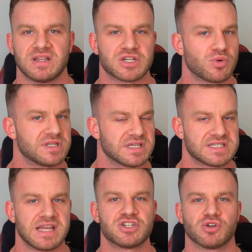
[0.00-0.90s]
That's why it's
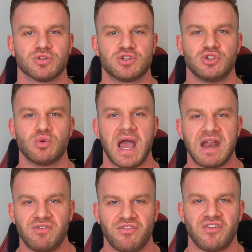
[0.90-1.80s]
essential to do
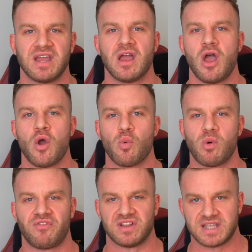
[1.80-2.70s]
everything
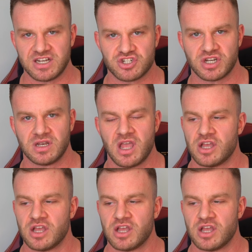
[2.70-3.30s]
with attention